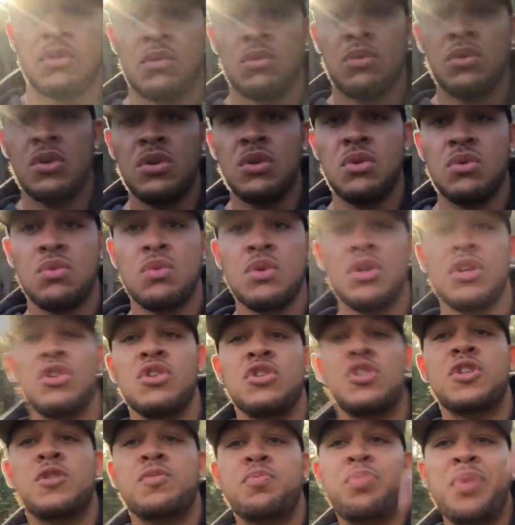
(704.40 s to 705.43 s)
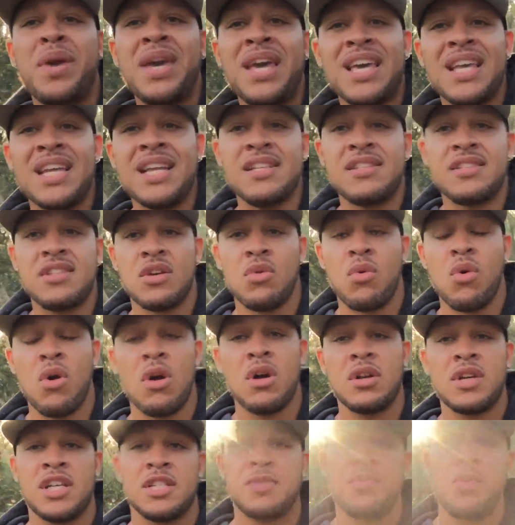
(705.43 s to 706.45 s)
What, what are you speaking into the
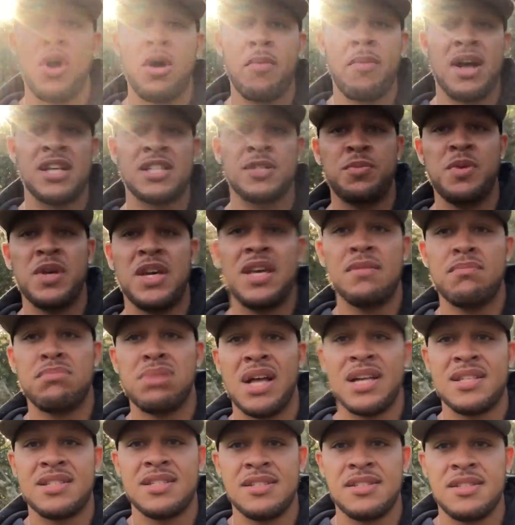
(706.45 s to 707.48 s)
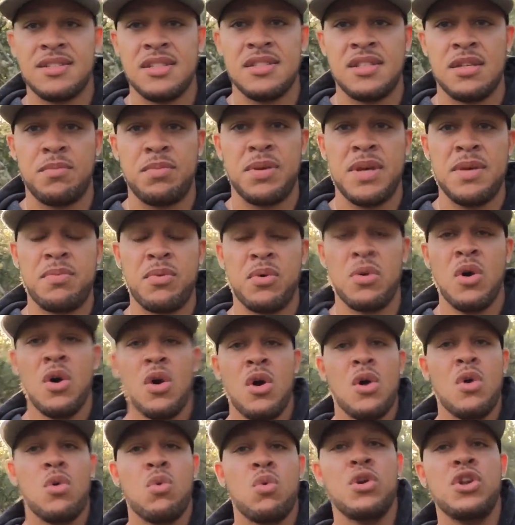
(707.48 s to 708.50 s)
world? I spoke about speaking blessings into people.
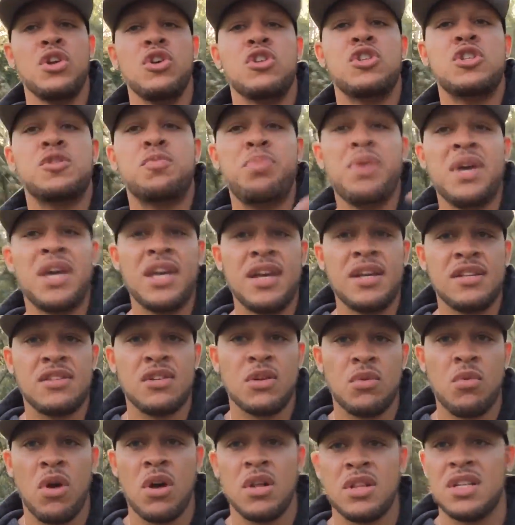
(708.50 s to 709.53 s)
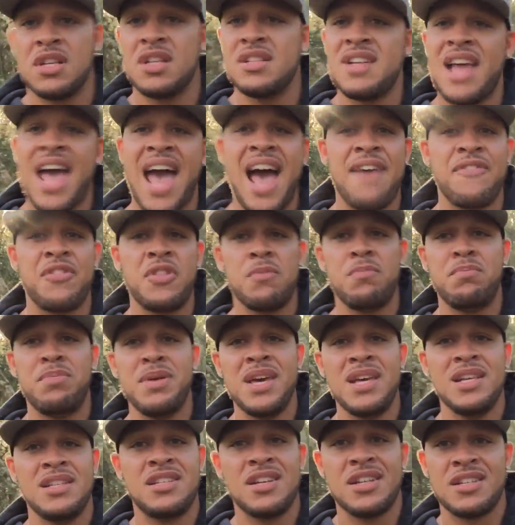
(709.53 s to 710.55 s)
What are you speaking into the world? It doesn't have to
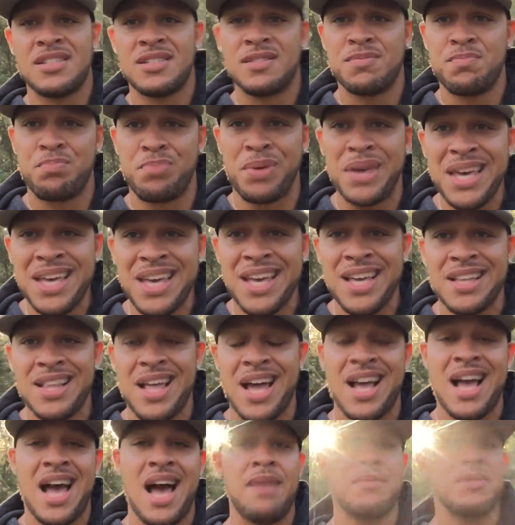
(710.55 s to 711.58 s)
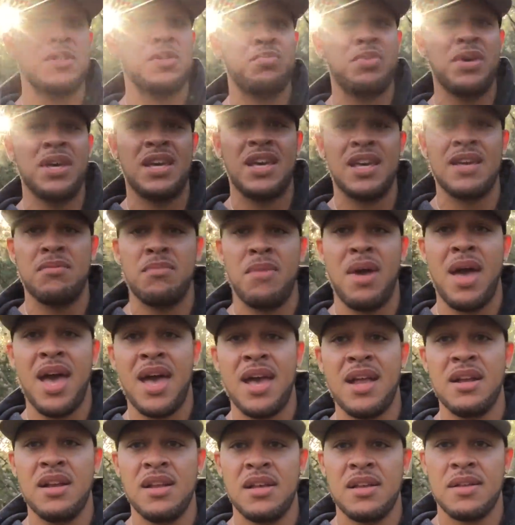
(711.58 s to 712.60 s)
be just speaking like I'm speaking,
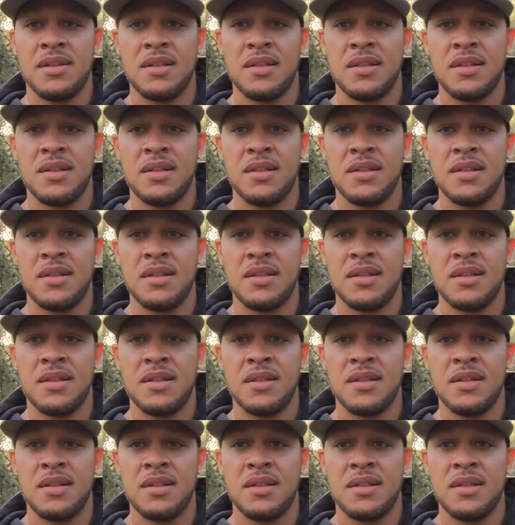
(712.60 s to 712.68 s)
man.